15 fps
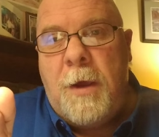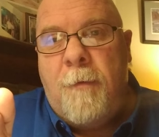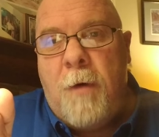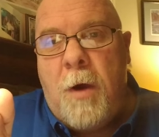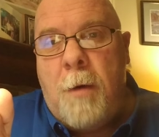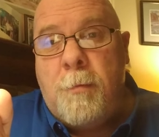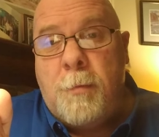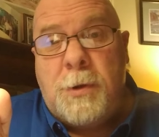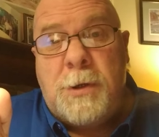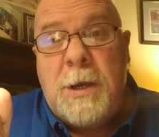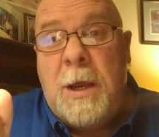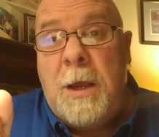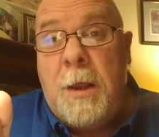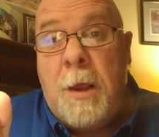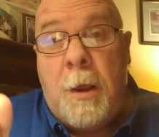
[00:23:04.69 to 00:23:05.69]
give up and
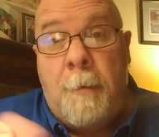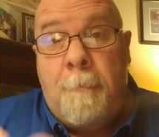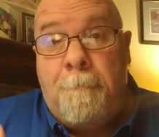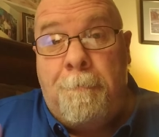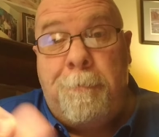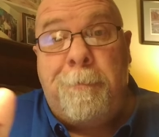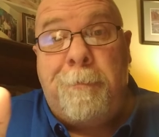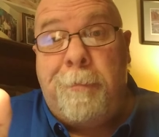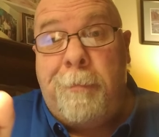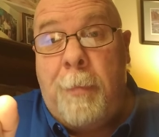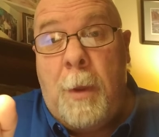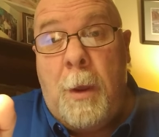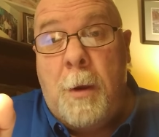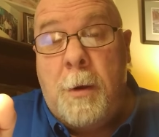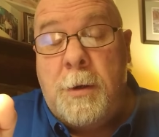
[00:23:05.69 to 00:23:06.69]
see that,
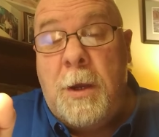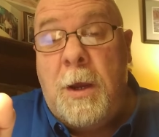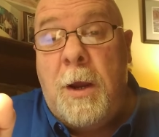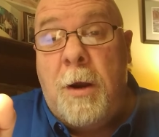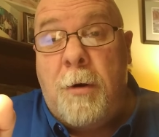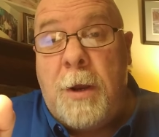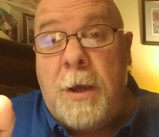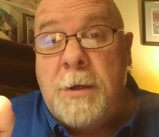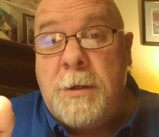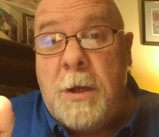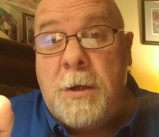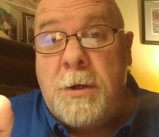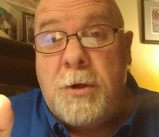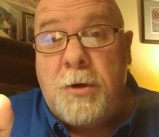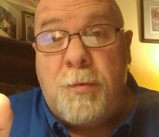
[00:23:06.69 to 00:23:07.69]
see, hear, taste,
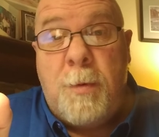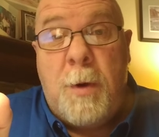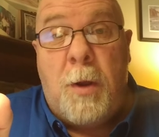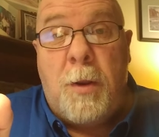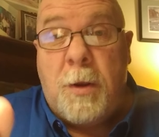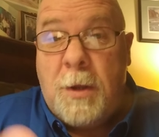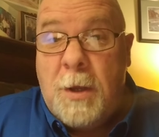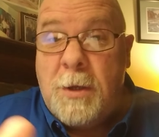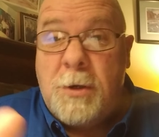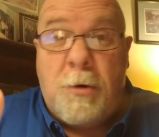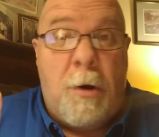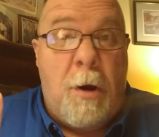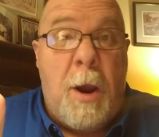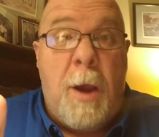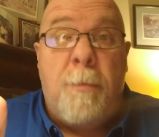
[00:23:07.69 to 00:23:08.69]
touch, and smell that this
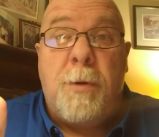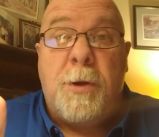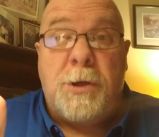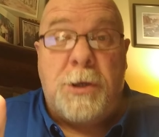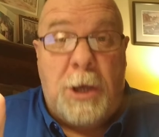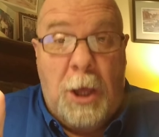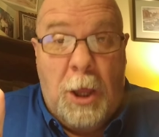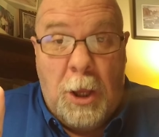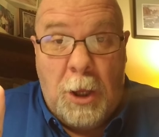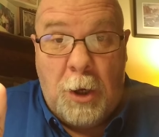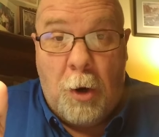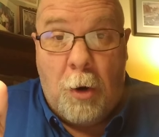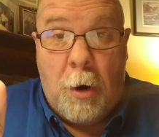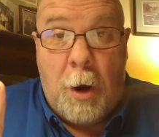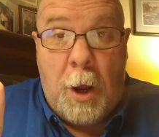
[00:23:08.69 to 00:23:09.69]
crap is killing
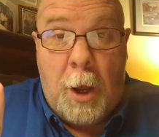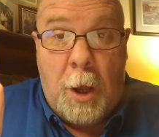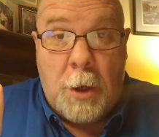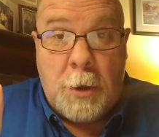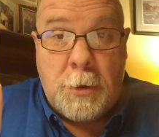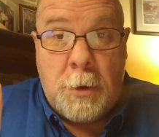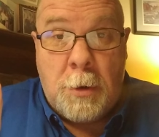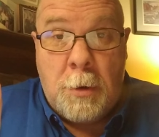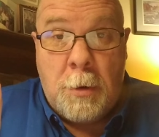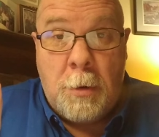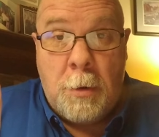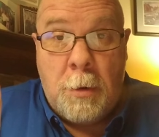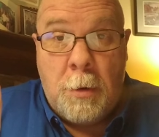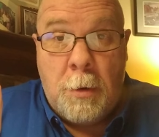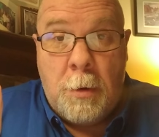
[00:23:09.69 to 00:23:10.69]
your ass.
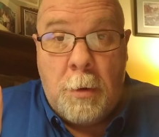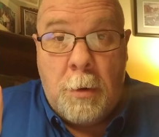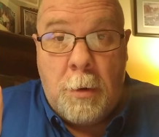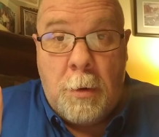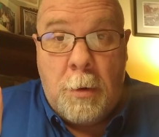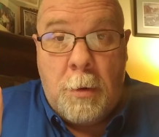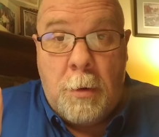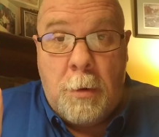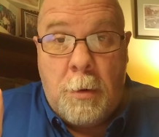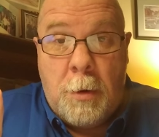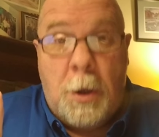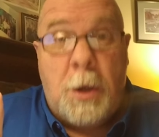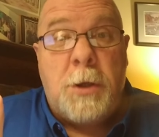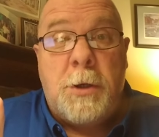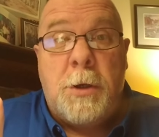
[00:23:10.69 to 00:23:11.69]

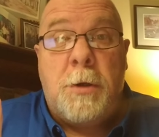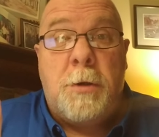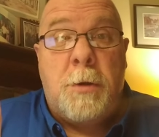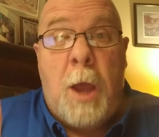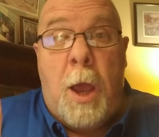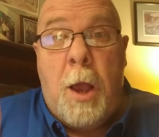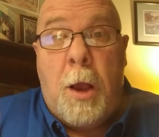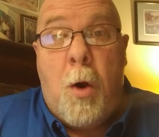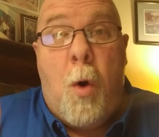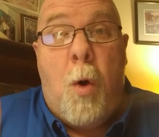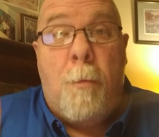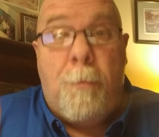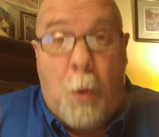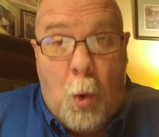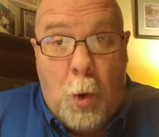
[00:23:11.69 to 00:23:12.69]
It's just
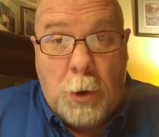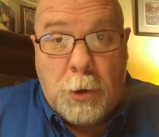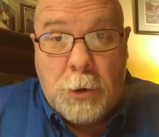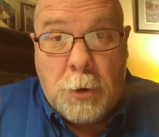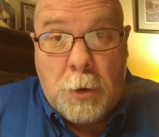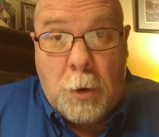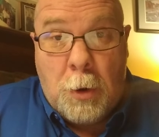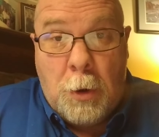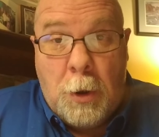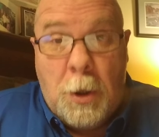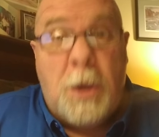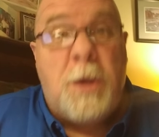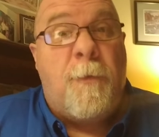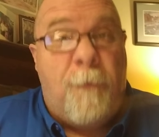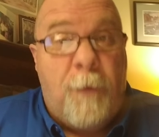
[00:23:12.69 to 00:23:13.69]
daggone poison to
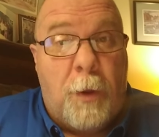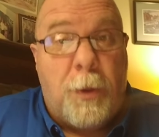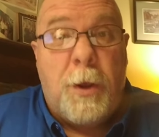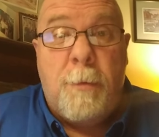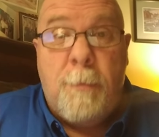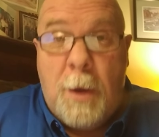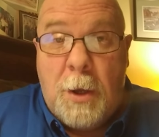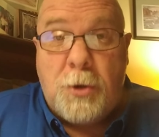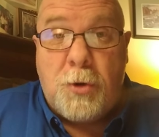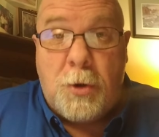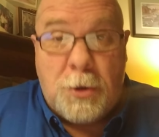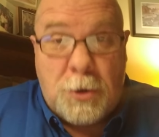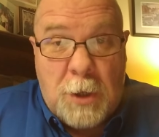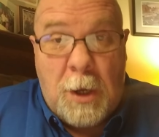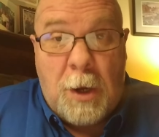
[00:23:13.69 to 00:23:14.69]
you. It's filthy
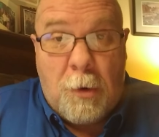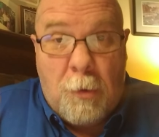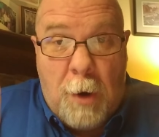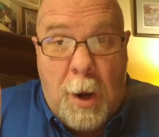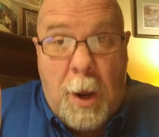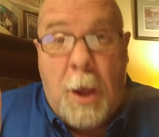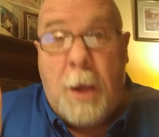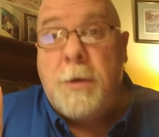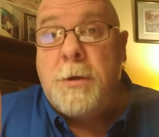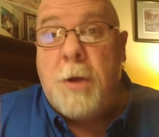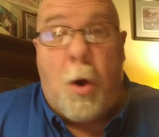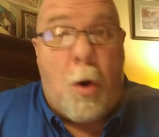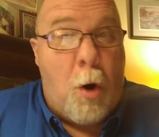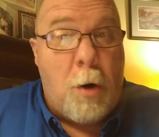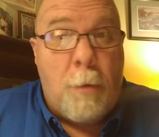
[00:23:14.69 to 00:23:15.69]
minstrel stinking rags.
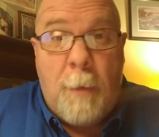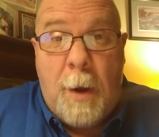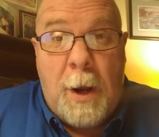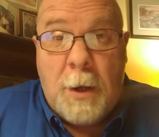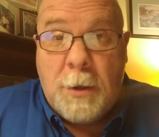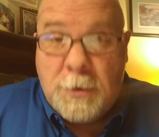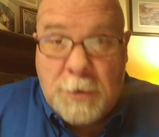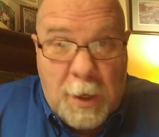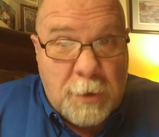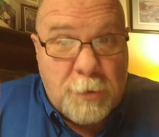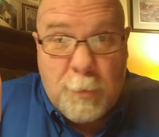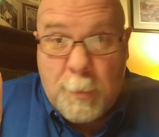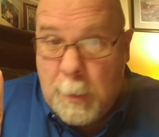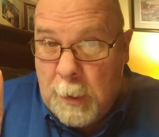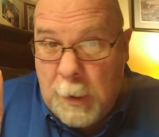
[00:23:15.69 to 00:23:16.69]
The heart of man is
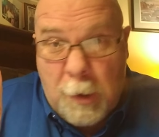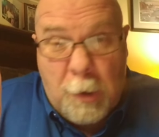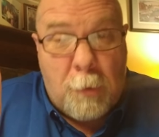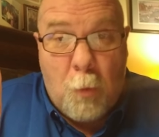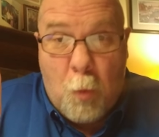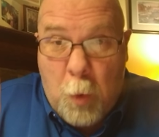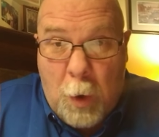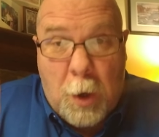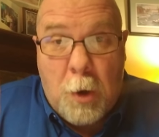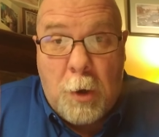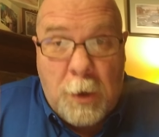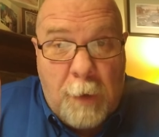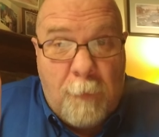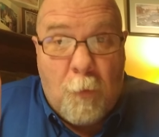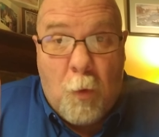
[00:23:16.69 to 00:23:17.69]
desperately
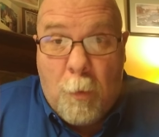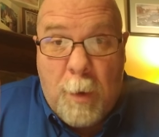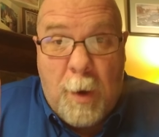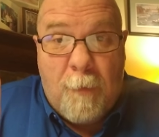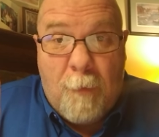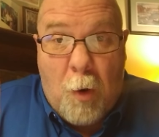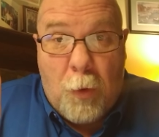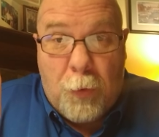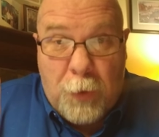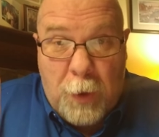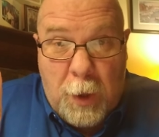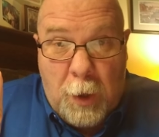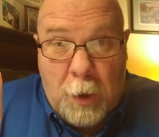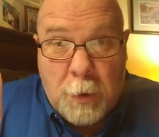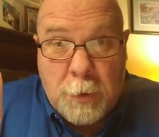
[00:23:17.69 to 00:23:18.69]
wicked and evil above all
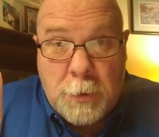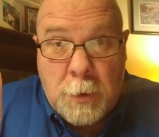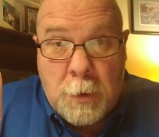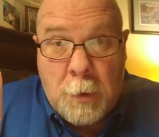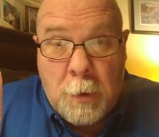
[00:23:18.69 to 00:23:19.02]
things.